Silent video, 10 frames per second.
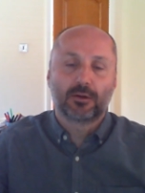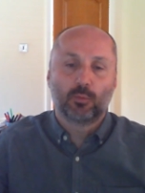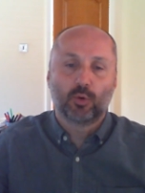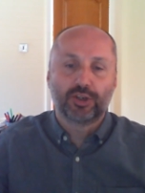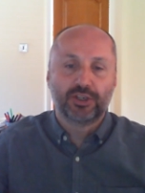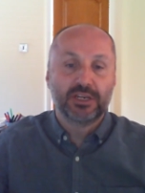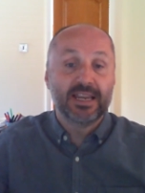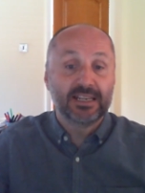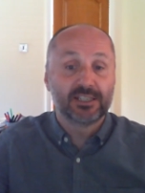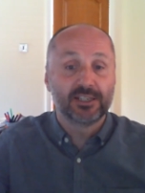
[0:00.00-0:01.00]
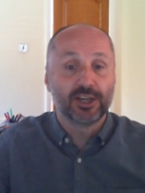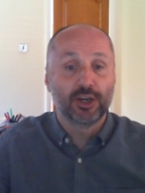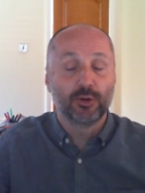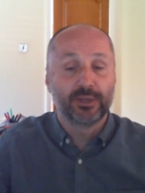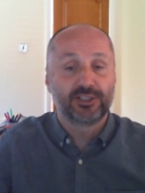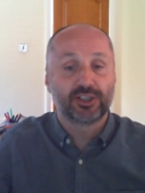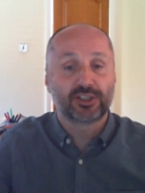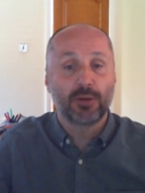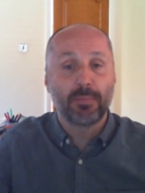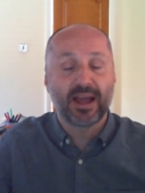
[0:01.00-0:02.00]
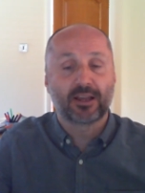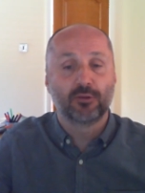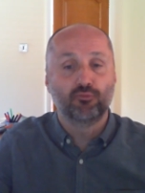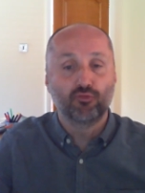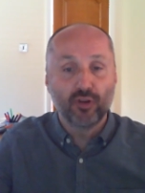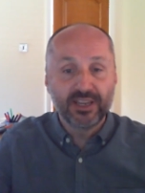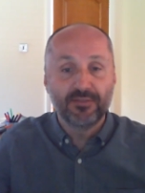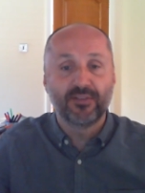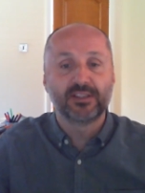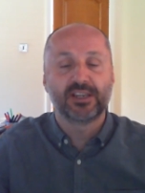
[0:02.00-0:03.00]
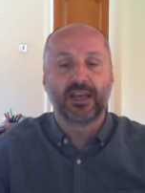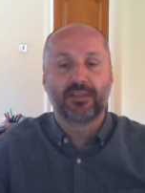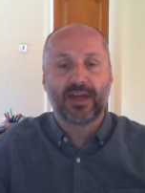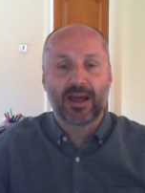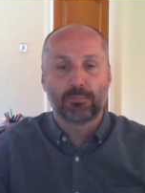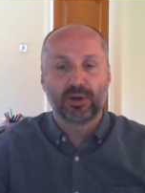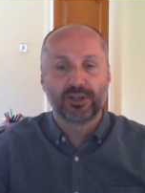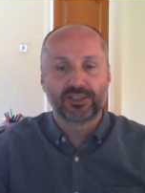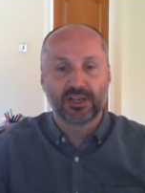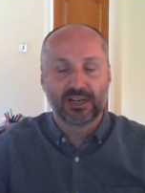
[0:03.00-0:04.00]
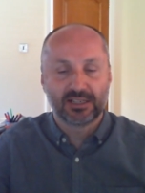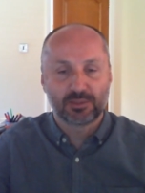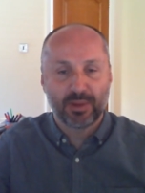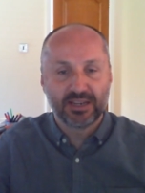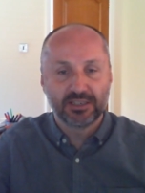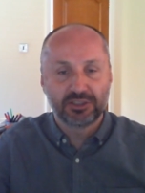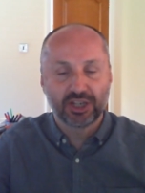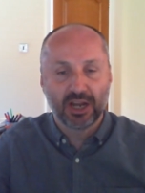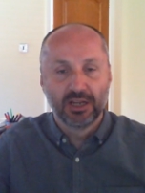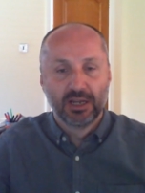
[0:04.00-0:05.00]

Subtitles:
what you need to do is just go back and revisit that personal expenditure,